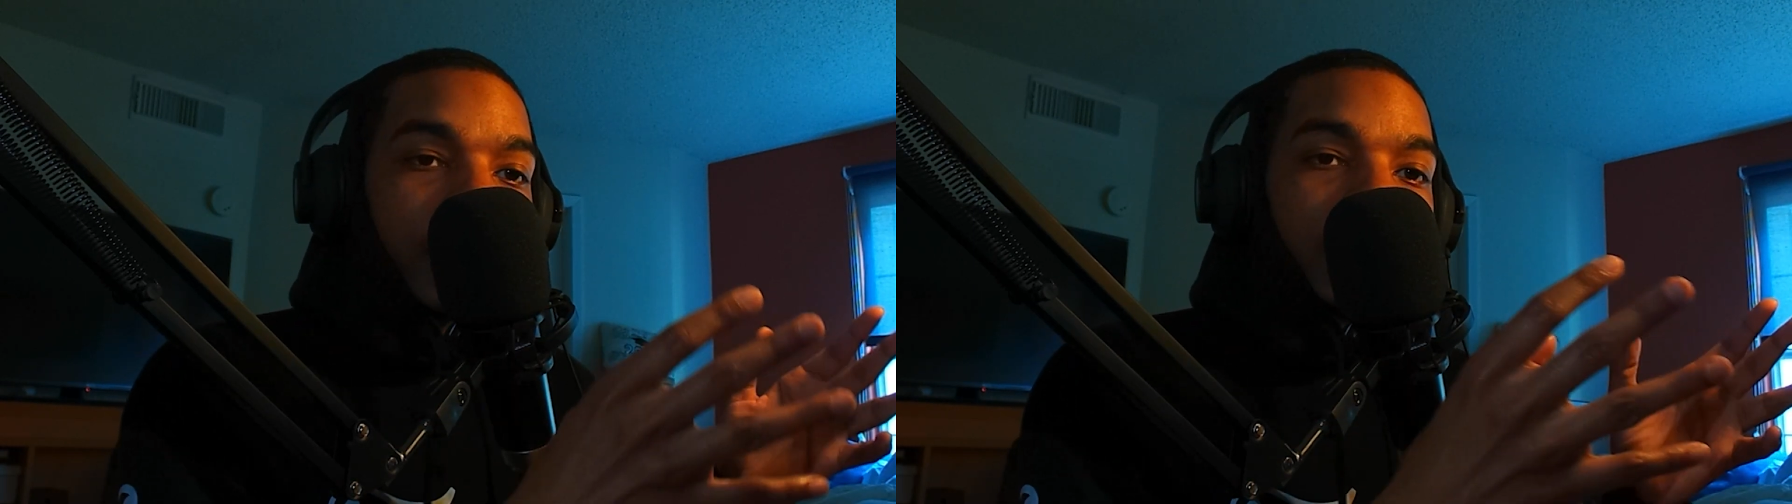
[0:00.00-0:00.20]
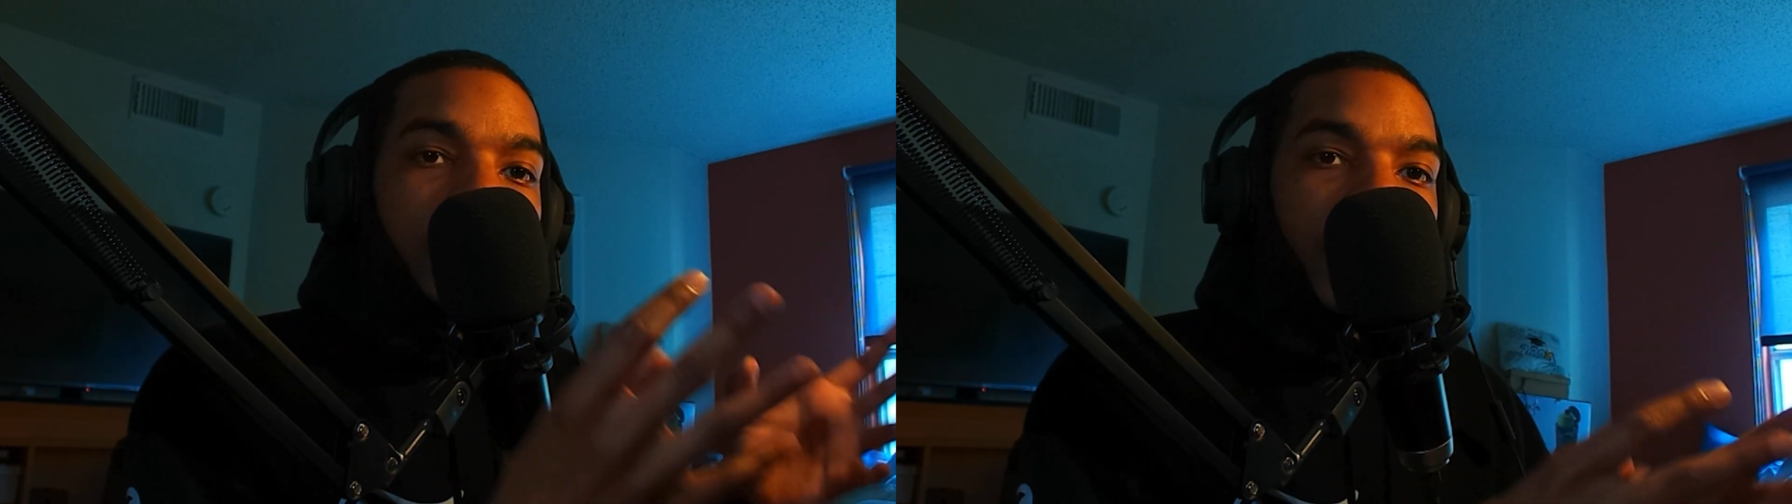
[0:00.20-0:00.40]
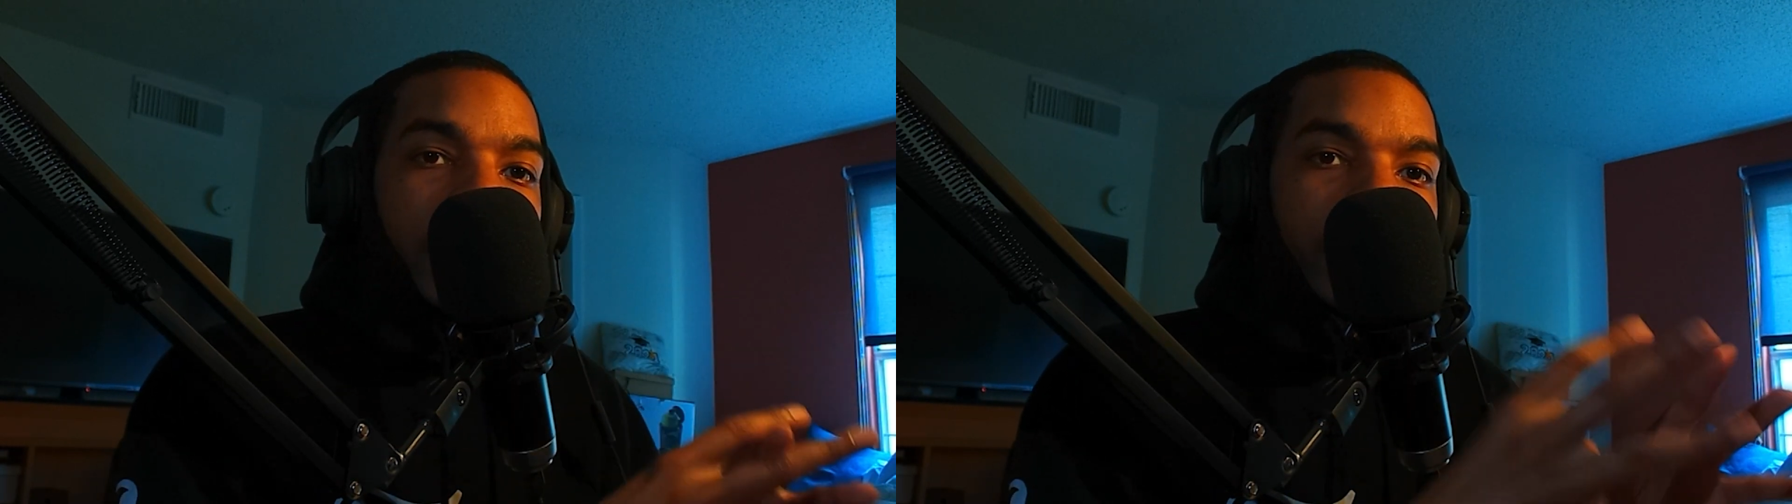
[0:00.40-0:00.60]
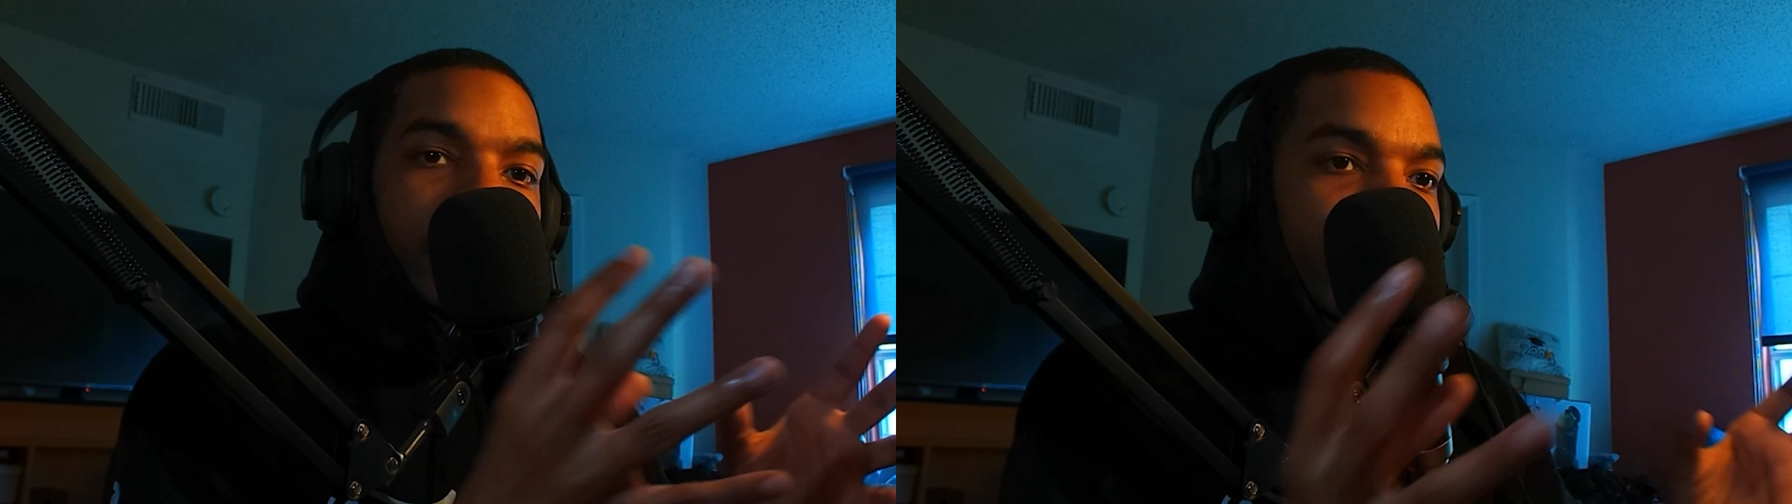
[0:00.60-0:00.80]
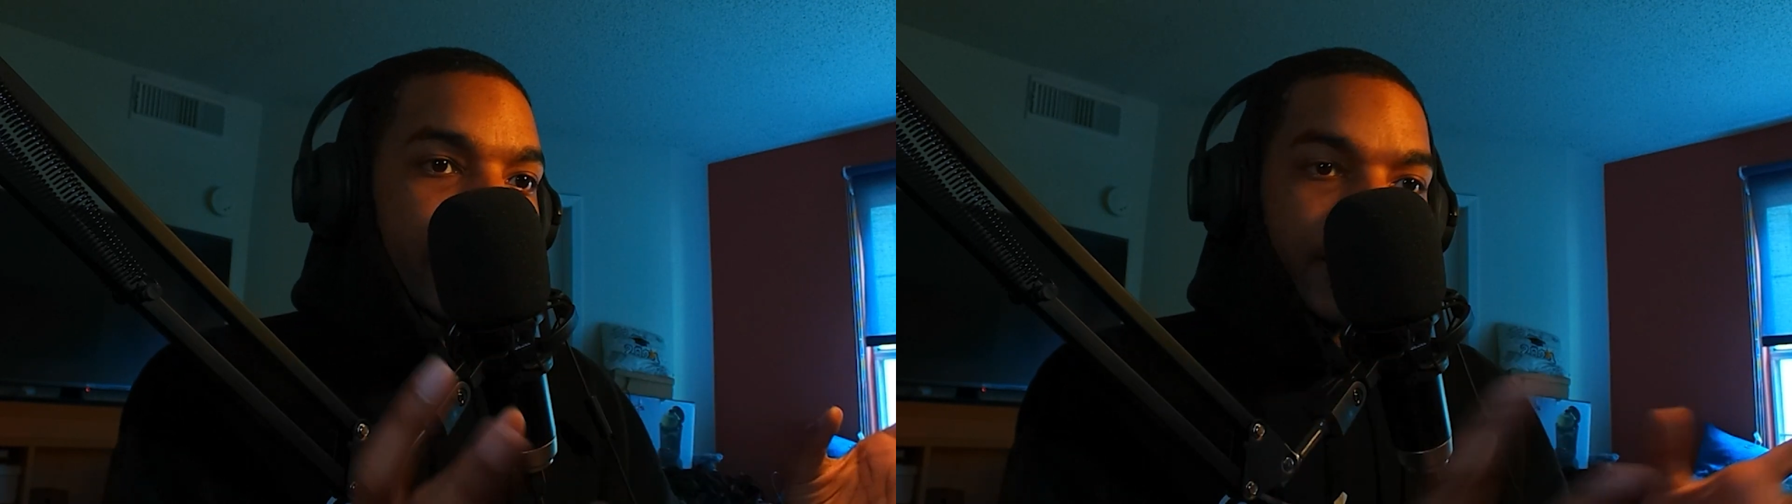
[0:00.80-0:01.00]
container
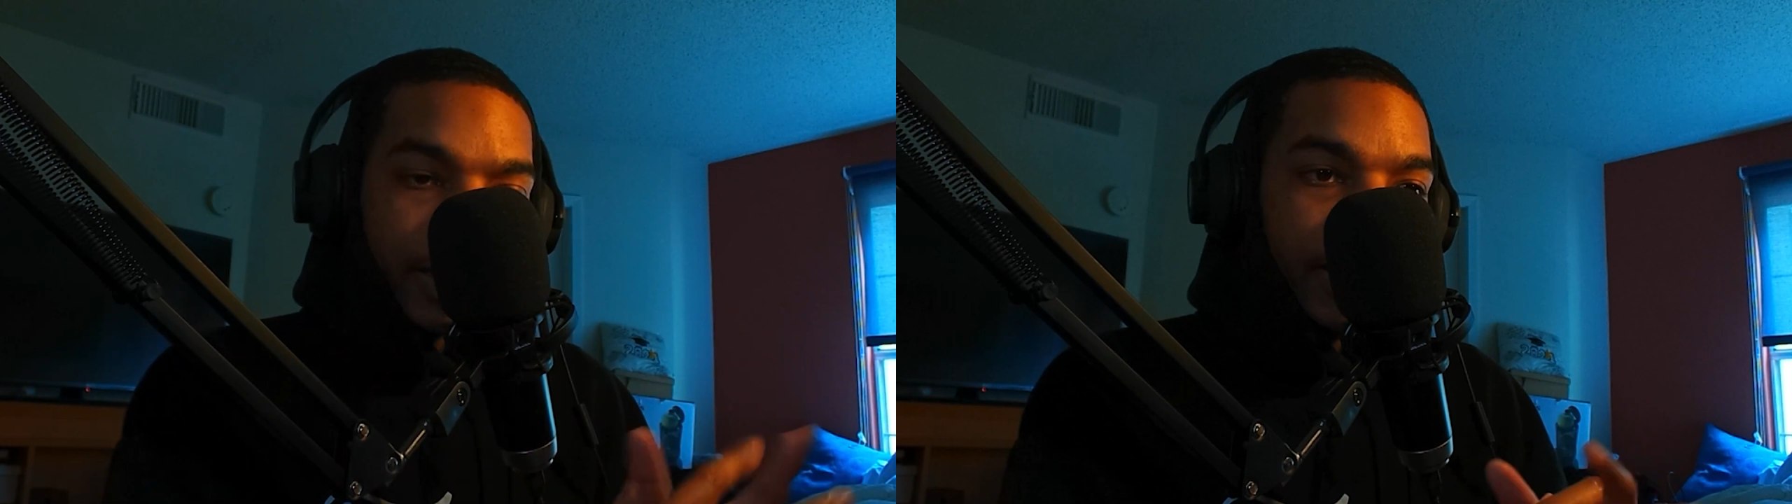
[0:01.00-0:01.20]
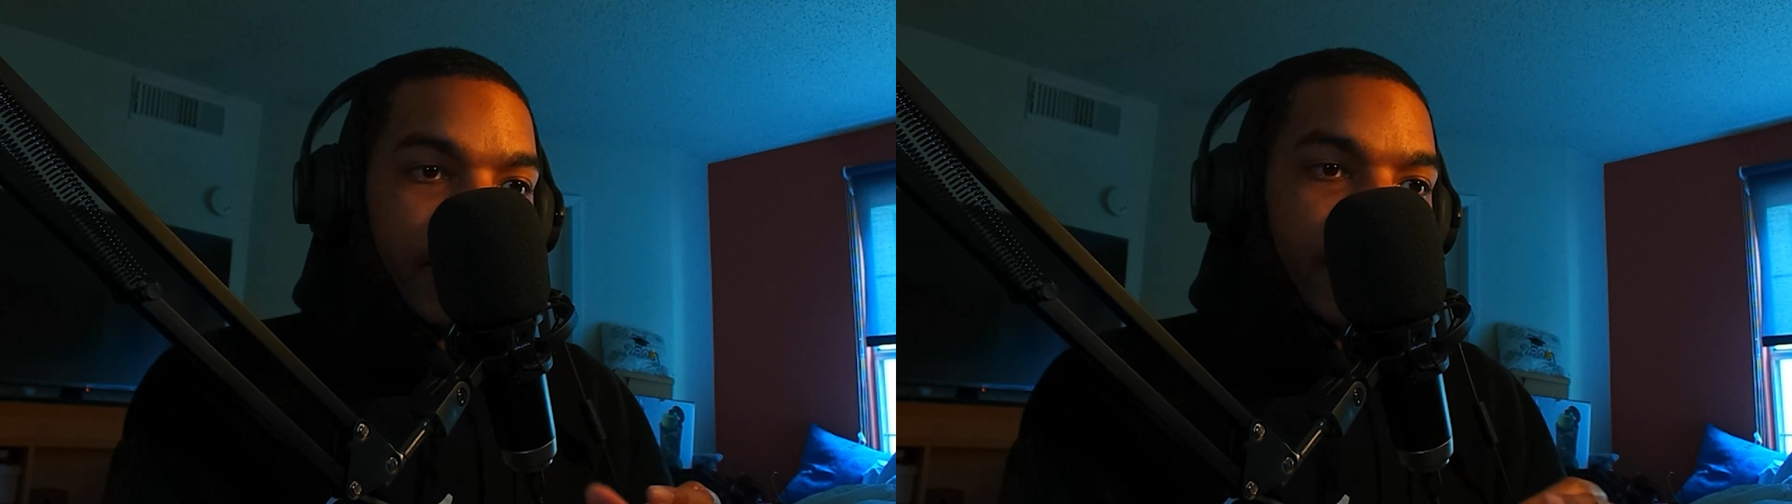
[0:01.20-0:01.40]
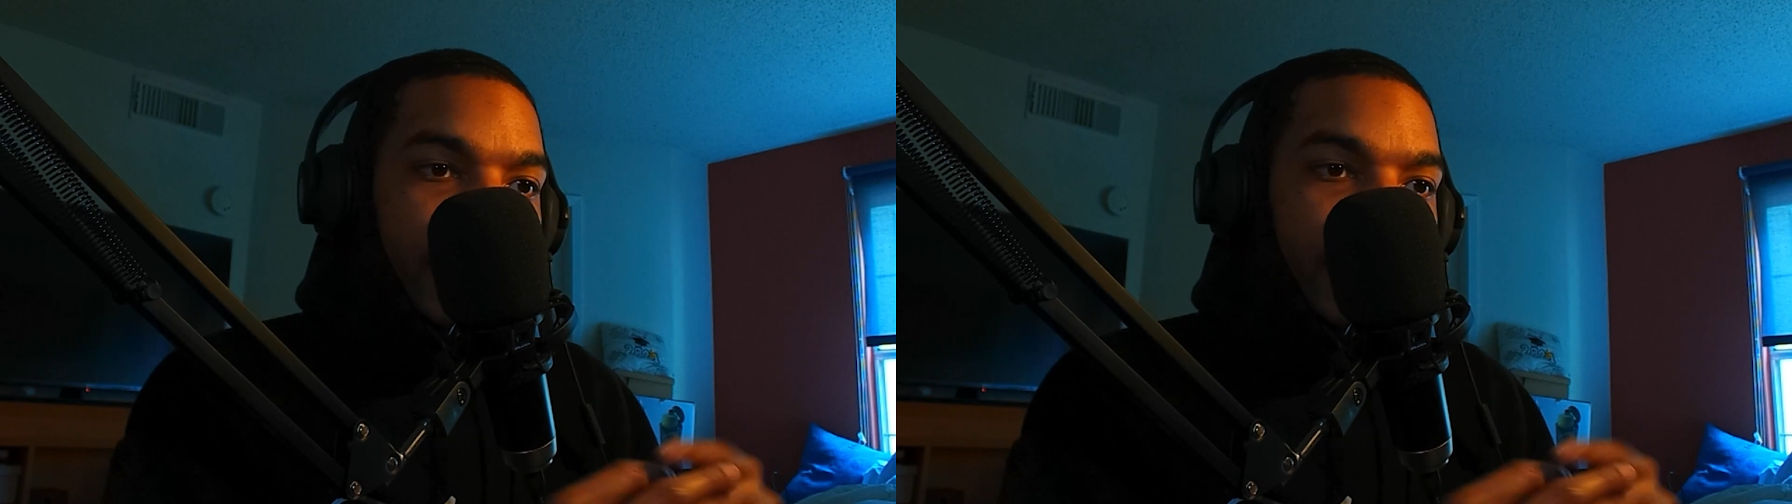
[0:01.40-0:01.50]
like thing,